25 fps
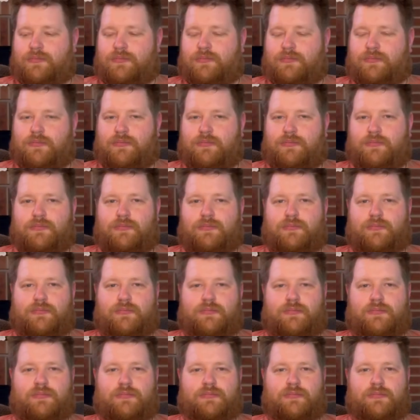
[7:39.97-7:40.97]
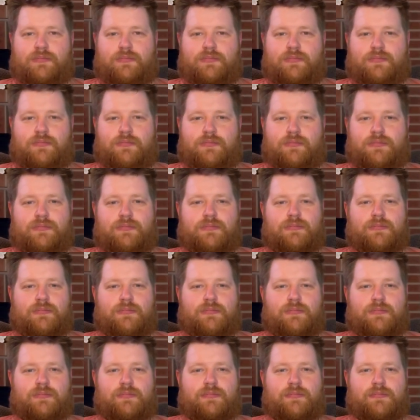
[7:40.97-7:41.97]

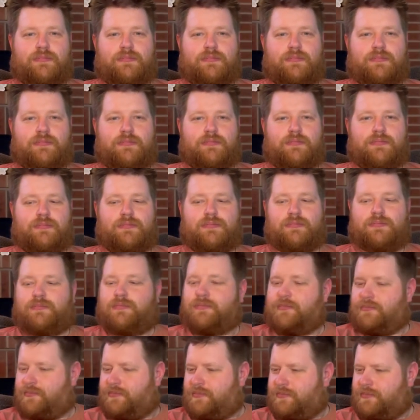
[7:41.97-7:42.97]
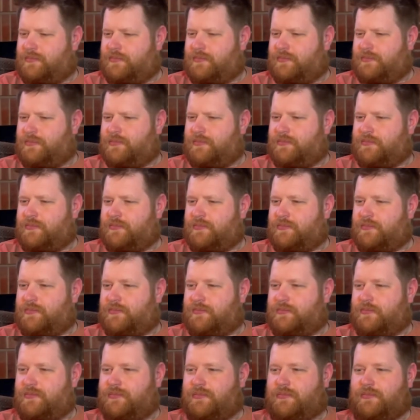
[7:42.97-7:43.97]

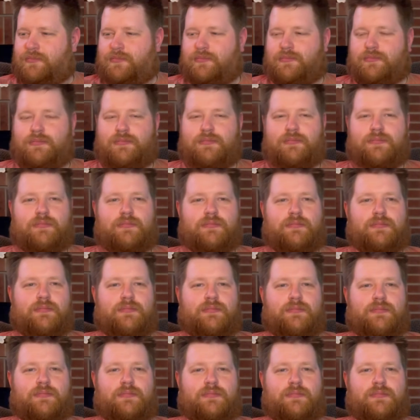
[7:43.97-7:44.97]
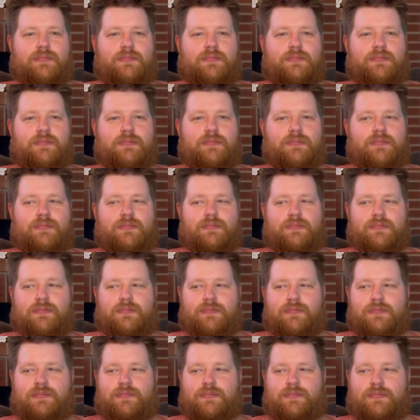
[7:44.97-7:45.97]

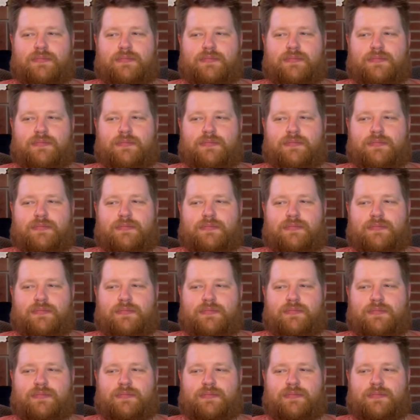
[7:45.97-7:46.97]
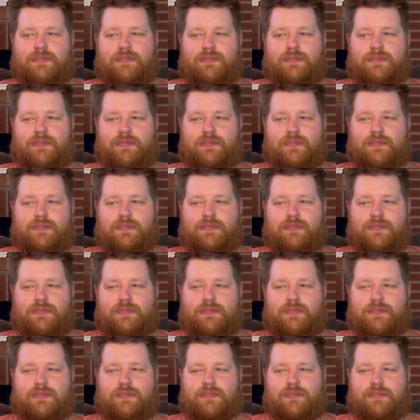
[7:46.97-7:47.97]
[no speech]